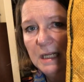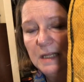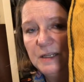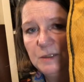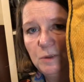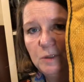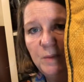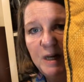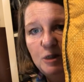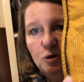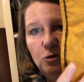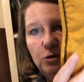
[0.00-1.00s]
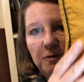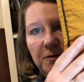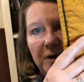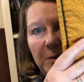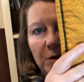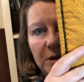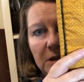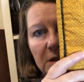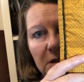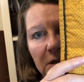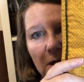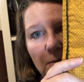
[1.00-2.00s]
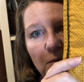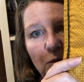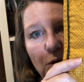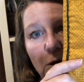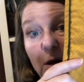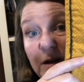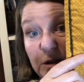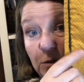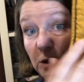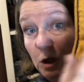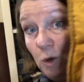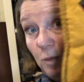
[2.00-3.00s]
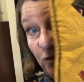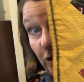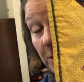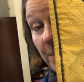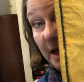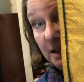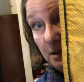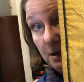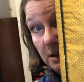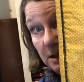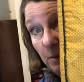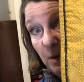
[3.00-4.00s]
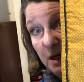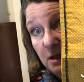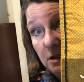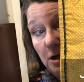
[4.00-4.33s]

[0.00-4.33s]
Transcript: This one's by Jordan Fabrics, this quilt. This was a free pattern that I picked